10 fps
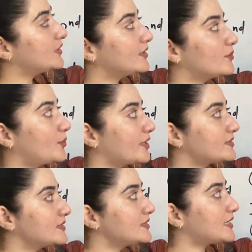in the
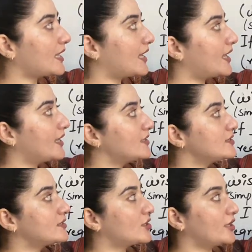present
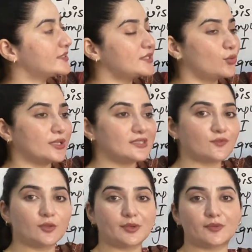and consequence
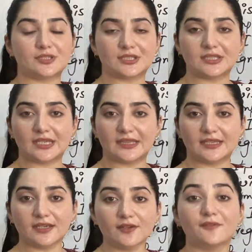will be written in the